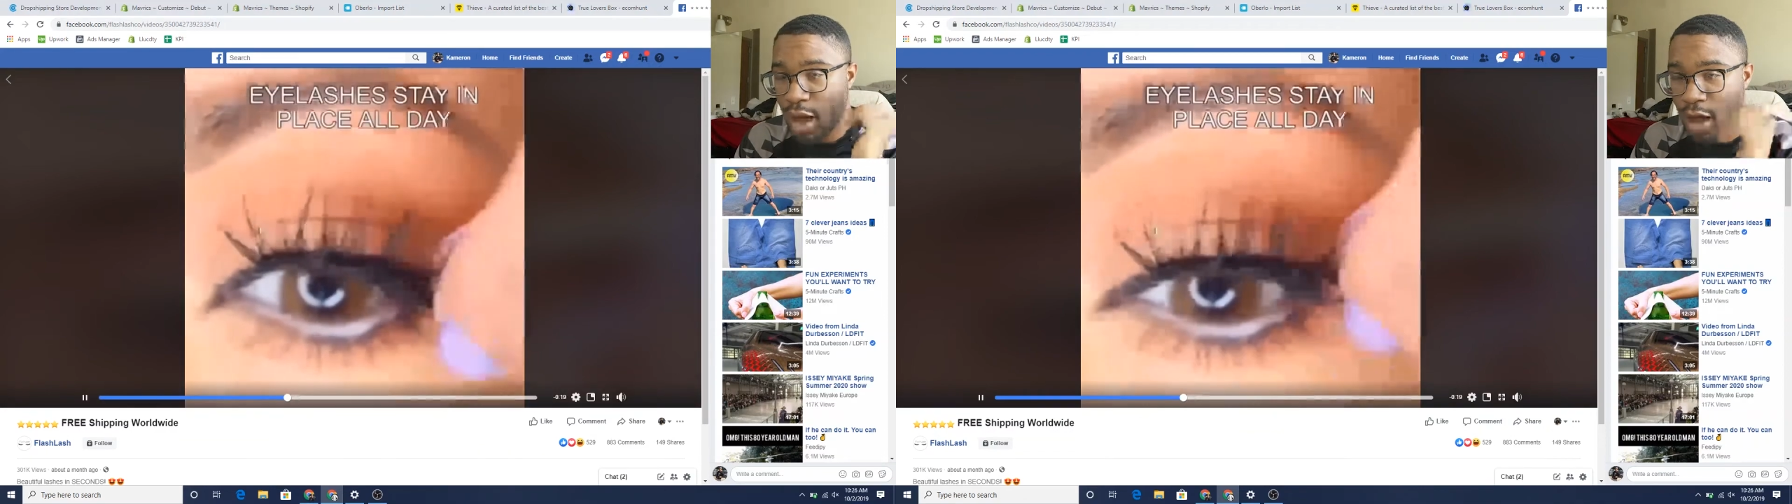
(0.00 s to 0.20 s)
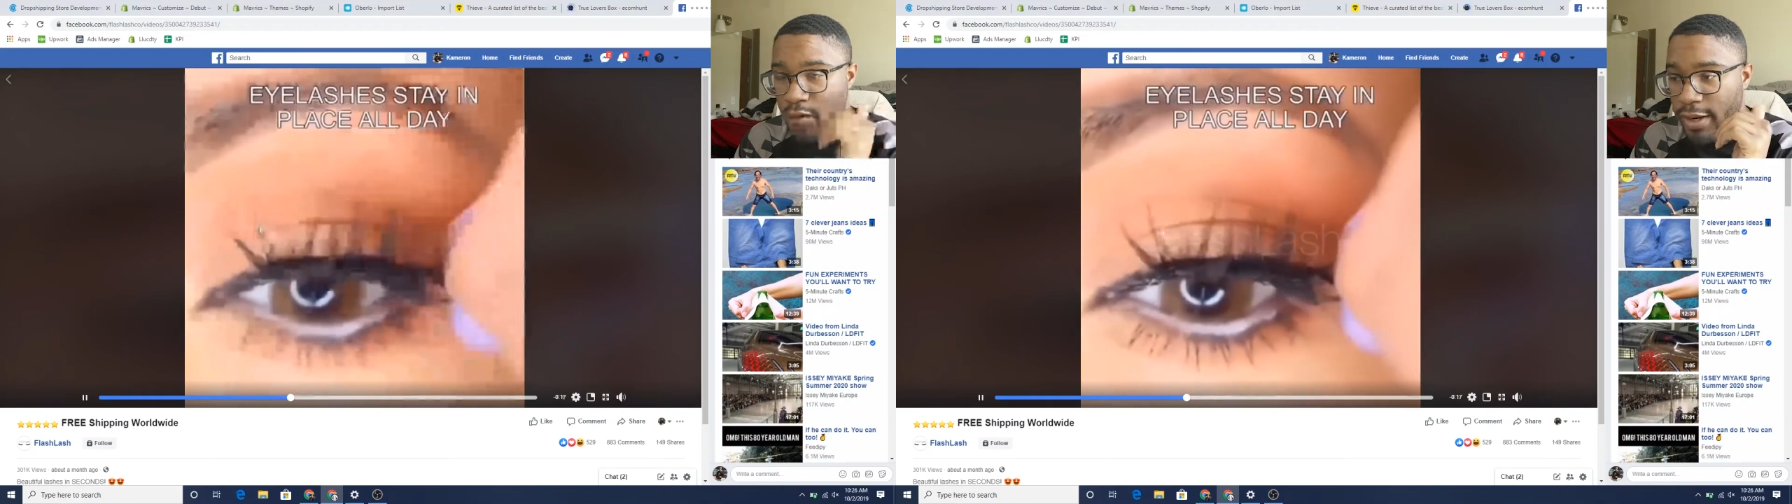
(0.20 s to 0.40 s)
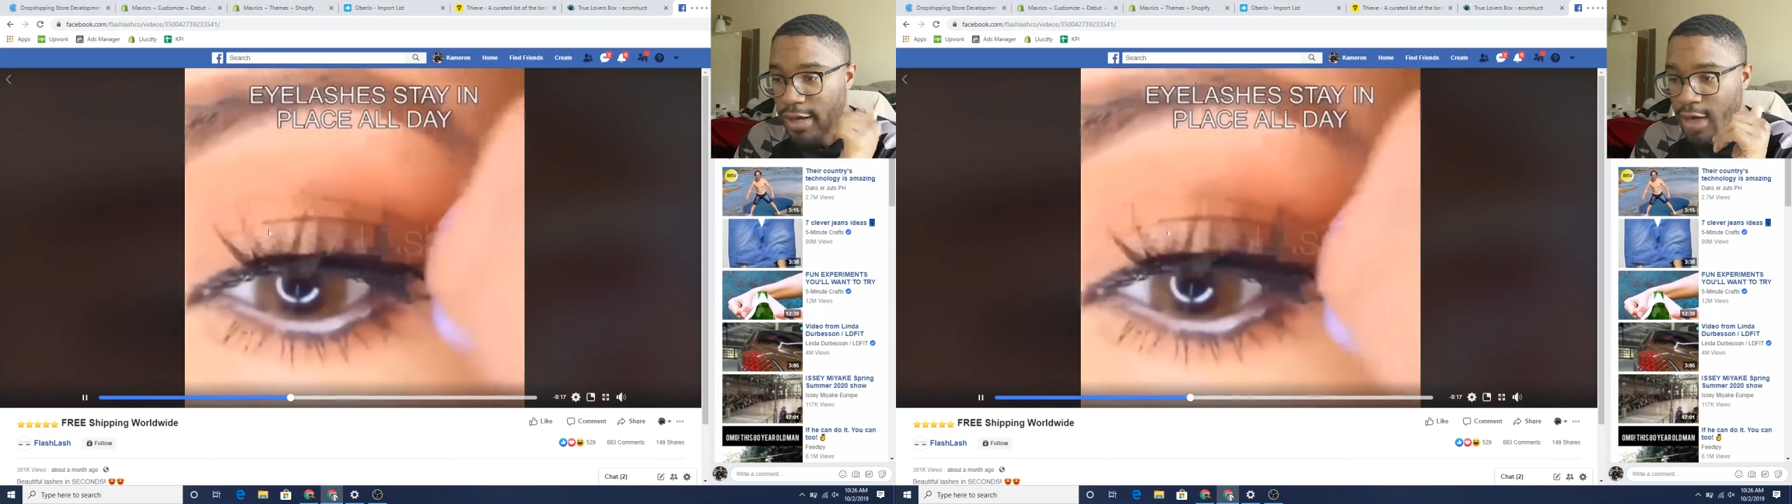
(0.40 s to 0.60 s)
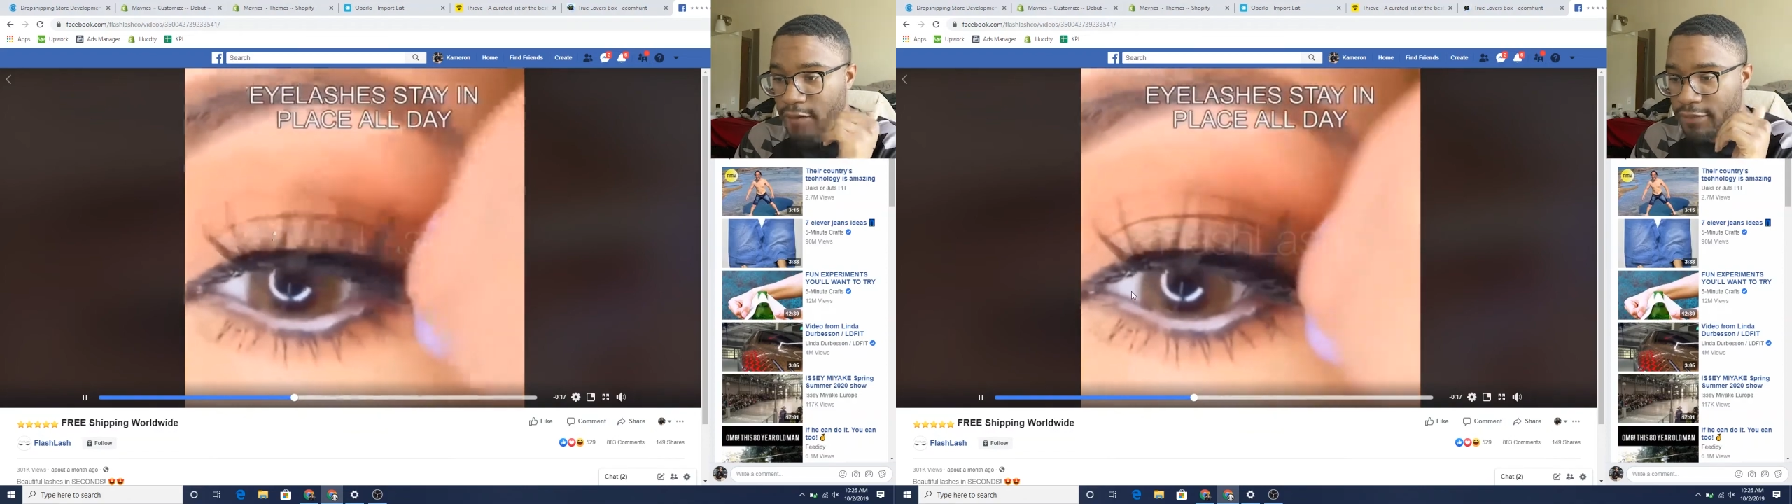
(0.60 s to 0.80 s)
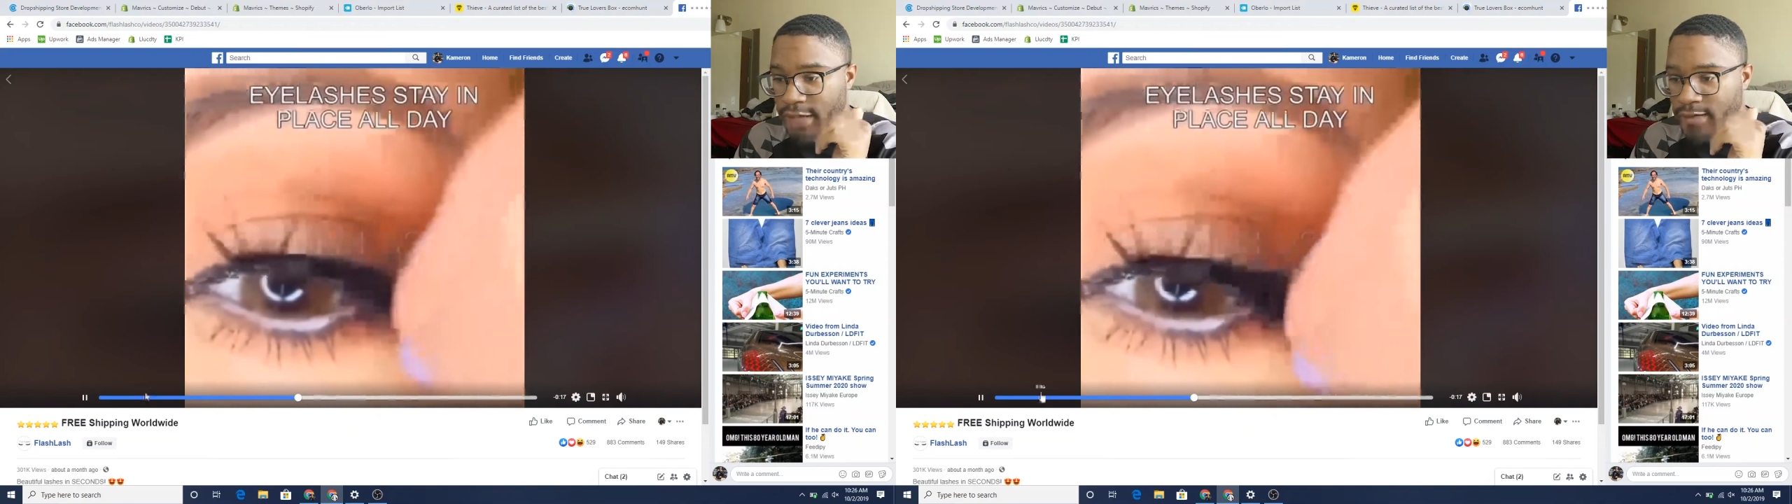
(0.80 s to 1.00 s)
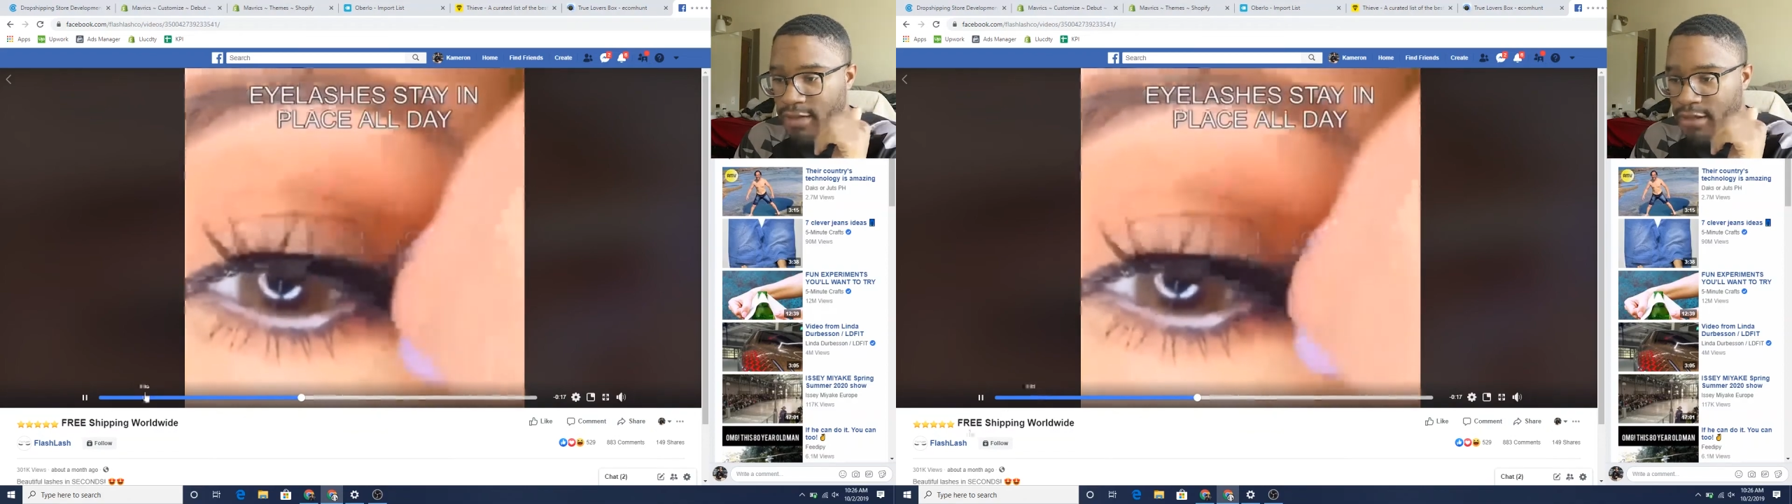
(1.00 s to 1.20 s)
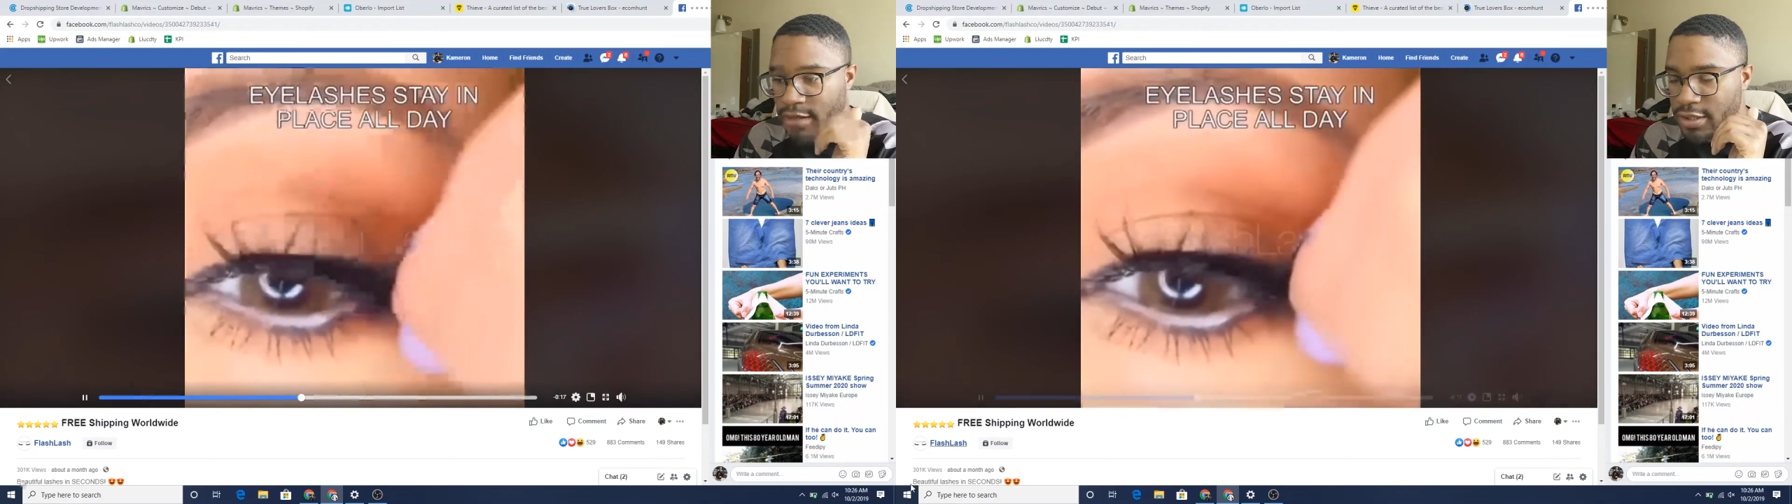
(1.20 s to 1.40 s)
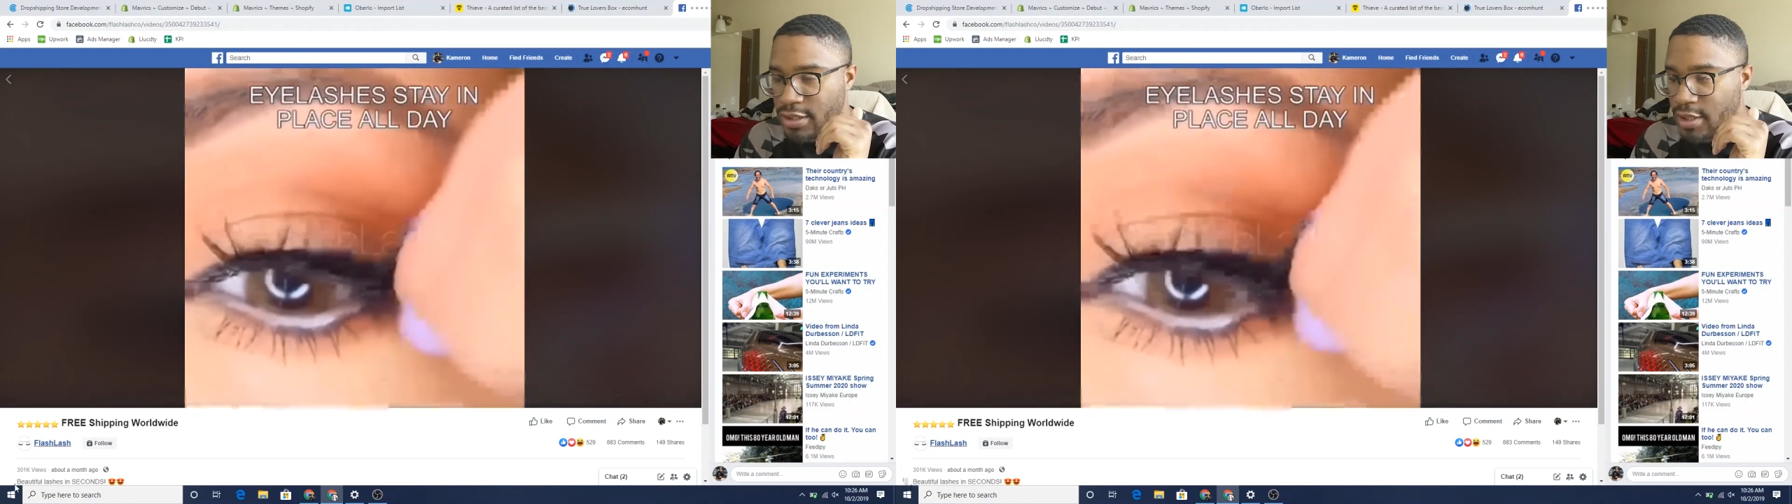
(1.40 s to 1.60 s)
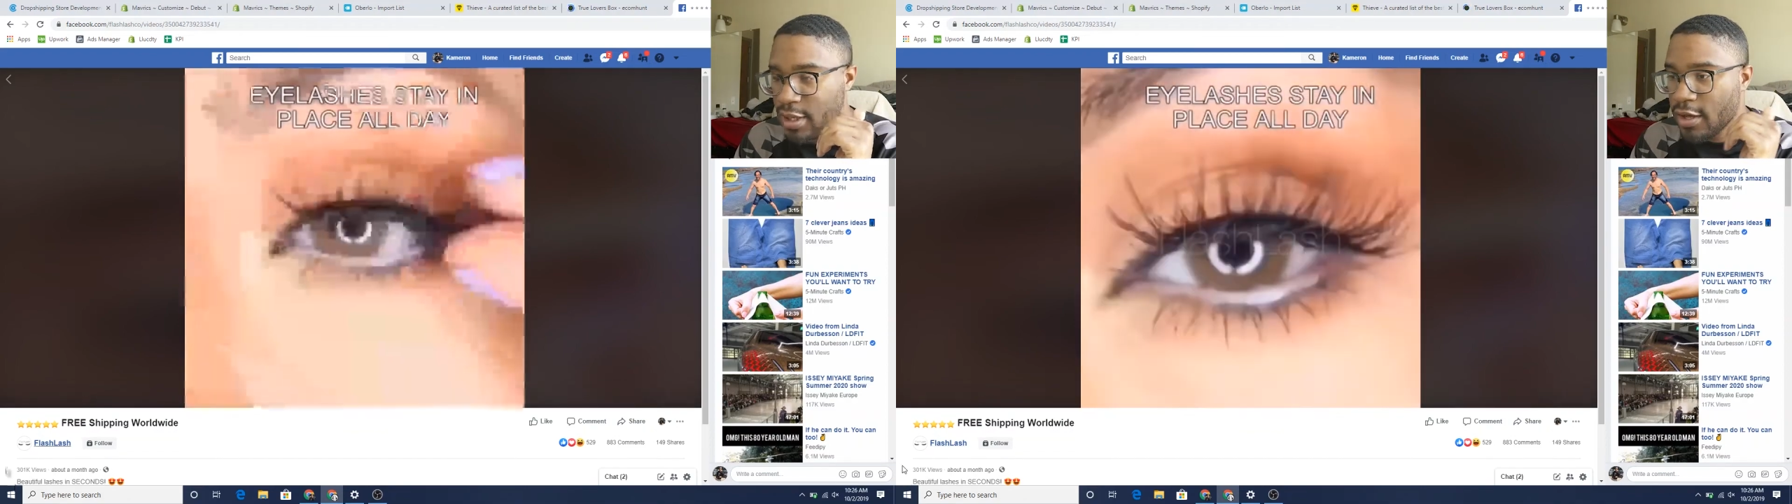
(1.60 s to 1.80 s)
all right here off of Facebook search.